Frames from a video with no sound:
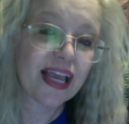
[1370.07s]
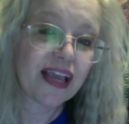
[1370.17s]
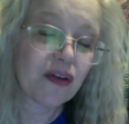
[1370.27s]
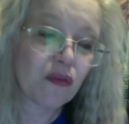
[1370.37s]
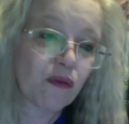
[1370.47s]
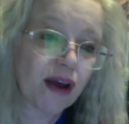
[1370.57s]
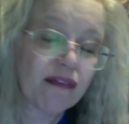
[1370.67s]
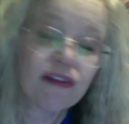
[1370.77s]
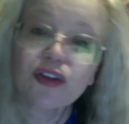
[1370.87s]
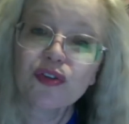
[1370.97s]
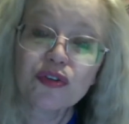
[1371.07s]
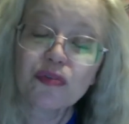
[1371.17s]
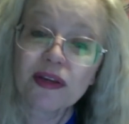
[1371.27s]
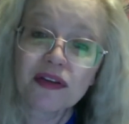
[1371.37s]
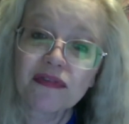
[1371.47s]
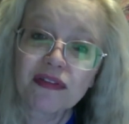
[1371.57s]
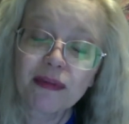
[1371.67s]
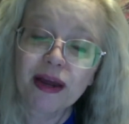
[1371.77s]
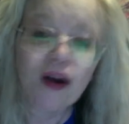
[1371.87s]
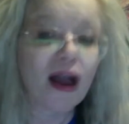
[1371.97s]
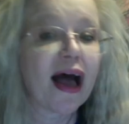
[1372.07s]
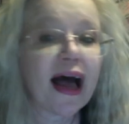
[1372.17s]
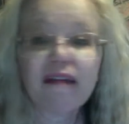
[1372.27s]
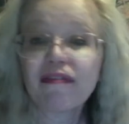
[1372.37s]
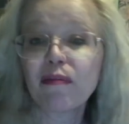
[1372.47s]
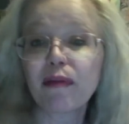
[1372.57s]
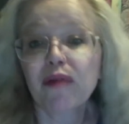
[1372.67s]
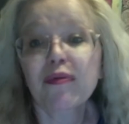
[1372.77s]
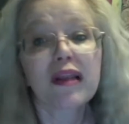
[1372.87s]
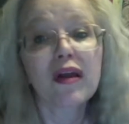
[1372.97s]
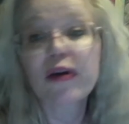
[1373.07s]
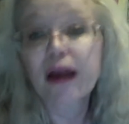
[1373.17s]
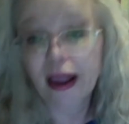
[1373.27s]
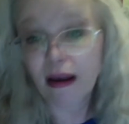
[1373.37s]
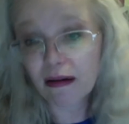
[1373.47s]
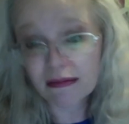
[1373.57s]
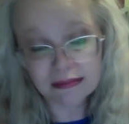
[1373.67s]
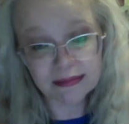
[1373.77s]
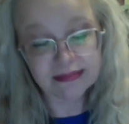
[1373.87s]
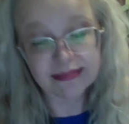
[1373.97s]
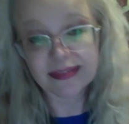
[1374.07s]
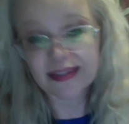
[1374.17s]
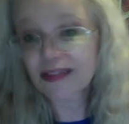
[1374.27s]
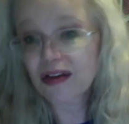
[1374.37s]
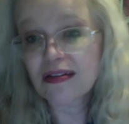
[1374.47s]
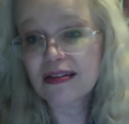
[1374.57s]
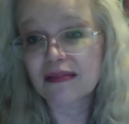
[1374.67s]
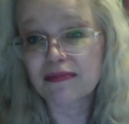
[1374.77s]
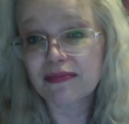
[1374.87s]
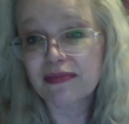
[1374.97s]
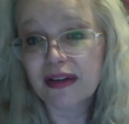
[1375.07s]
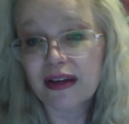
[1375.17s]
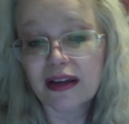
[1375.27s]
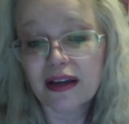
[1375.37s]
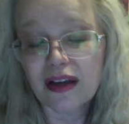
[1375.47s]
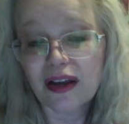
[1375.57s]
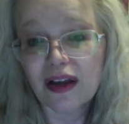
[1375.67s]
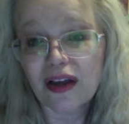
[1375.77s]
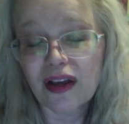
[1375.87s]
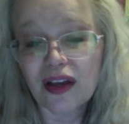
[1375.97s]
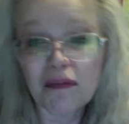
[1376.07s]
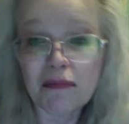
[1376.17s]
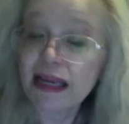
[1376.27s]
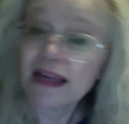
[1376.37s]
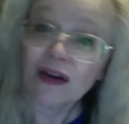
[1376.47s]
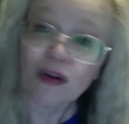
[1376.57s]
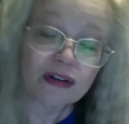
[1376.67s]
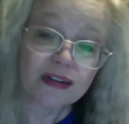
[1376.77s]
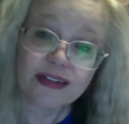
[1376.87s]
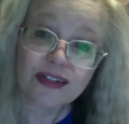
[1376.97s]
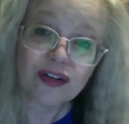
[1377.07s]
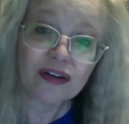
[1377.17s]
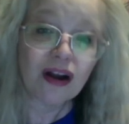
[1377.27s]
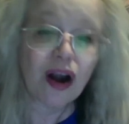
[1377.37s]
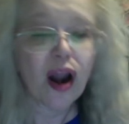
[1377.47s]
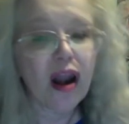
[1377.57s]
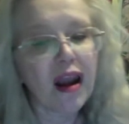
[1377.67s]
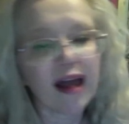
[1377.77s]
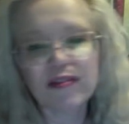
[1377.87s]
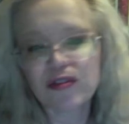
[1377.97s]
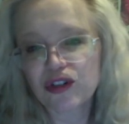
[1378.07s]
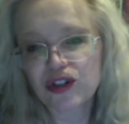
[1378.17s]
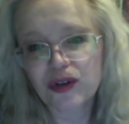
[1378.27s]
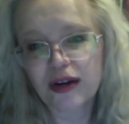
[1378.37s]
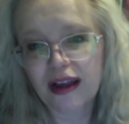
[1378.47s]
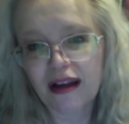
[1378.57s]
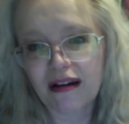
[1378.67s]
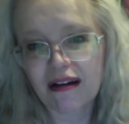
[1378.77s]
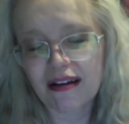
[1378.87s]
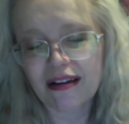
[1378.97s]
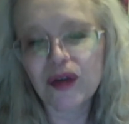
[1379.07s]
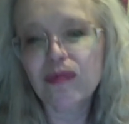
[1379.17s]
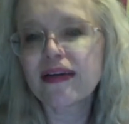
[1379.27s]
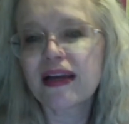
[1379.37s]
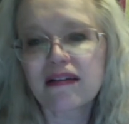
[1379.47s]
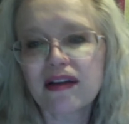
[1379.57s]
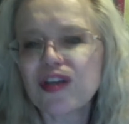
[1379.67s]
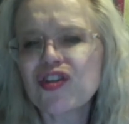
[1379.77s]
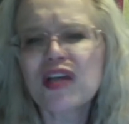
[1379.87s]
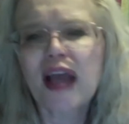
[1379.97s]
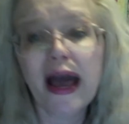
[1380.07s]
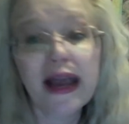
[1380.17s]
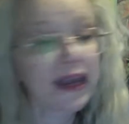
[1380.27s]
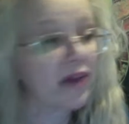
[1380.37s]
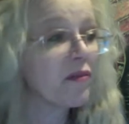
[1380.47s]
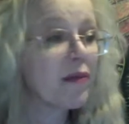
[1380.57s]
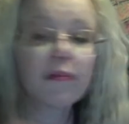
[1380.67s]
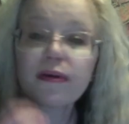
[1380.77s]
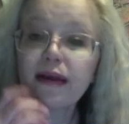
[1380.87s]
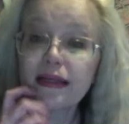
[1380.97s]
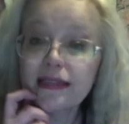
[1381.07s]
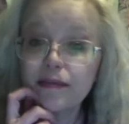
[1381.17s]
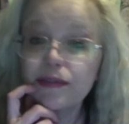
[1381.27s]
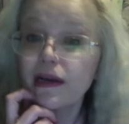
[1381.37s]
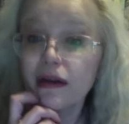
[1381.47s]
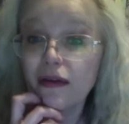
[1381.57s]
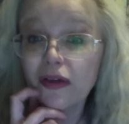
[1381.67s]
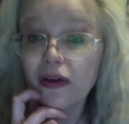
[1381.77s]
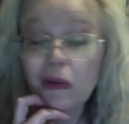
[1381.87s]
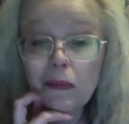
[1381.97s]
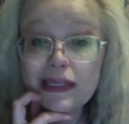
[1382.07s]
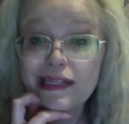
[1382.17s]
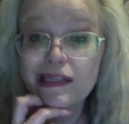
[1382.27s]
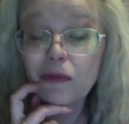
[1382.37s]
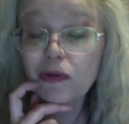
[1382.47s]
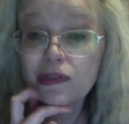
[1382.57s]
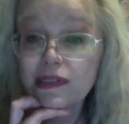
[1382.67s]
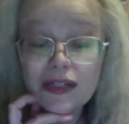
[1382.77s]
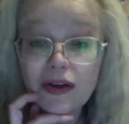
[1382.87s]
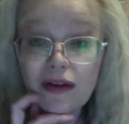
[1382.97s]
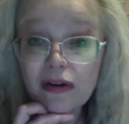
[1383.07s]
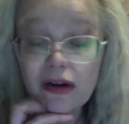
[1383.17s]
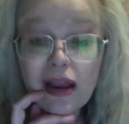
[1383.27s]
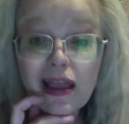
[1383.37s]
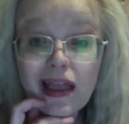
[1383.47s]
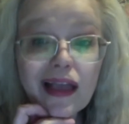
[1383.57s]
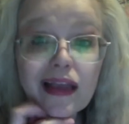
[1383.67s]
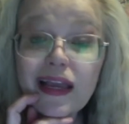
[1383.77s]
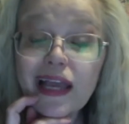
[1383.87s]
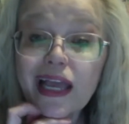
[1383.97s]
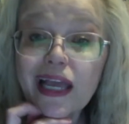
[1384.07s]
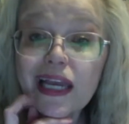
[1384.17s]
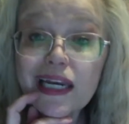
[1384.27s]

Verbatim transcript: whatever you do to make you feel better. I feel better with longer hair. That's awesome. My older sister loves her short hair. You would know, I can't remember the last time she had long hair, my older sister ever. And